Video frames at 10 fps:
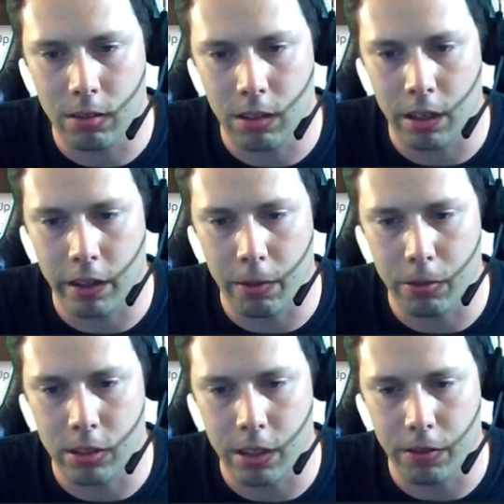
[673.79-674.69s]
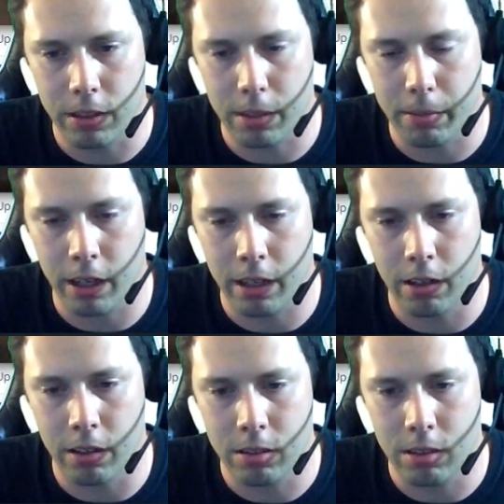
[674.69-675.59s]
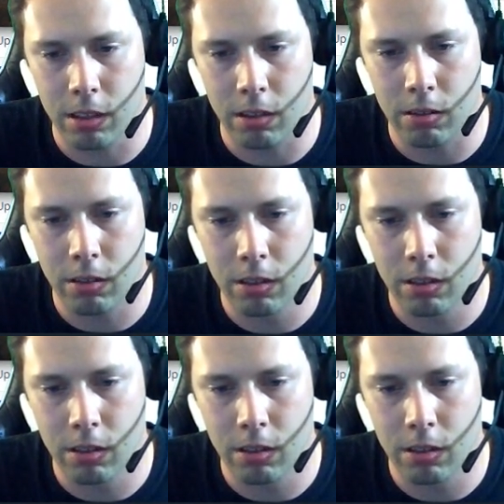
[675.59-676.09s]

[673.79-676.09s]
That was definitely something I noticed though.